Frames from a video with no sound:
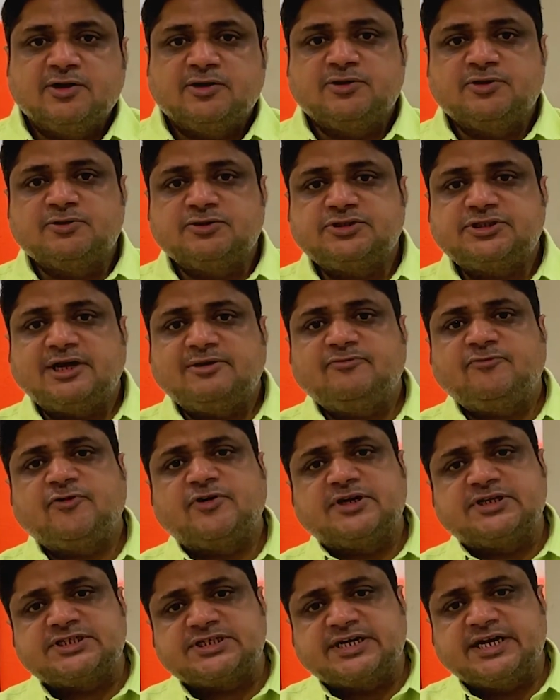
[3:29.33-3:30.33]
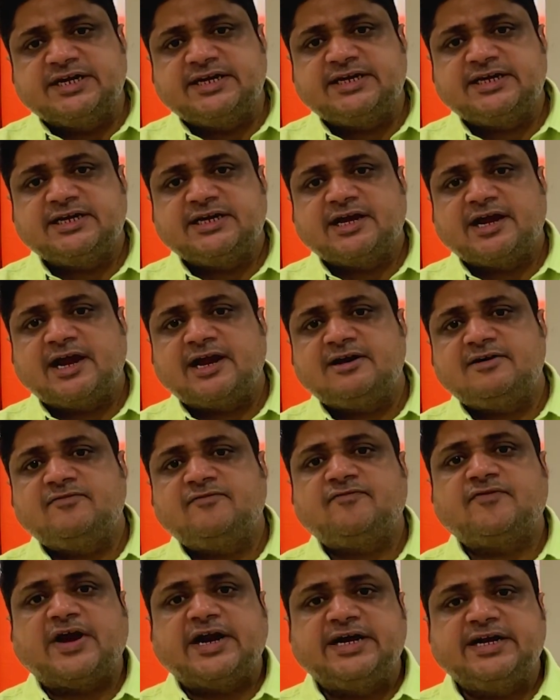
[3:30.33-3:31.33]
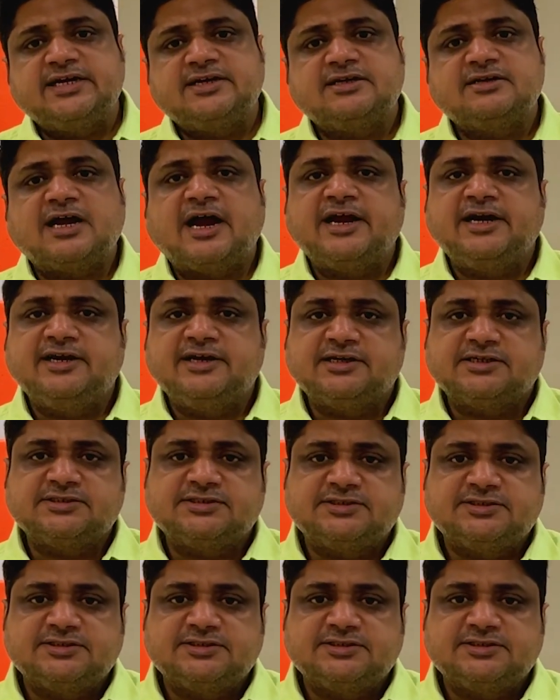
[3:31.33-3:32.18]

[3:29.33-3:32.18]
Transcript: Use them for screening and finding ideas.